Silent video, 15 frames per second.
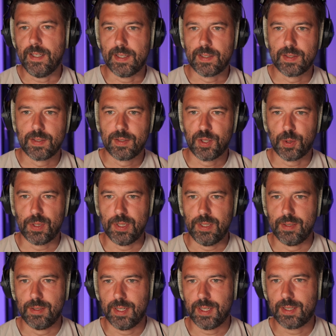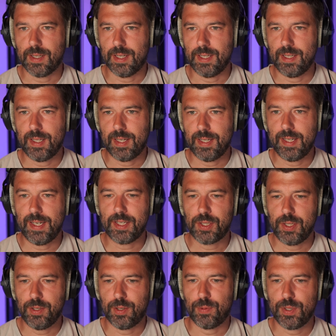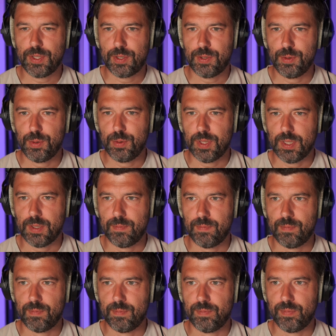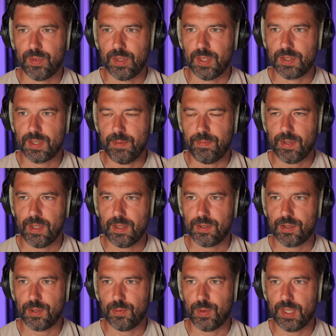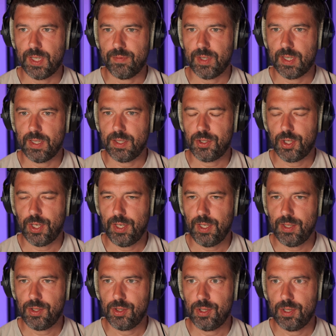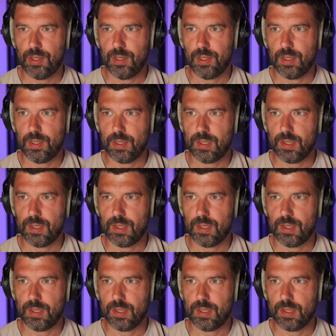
Yes, totally. Like I actually always do the same thing. So whenever I change I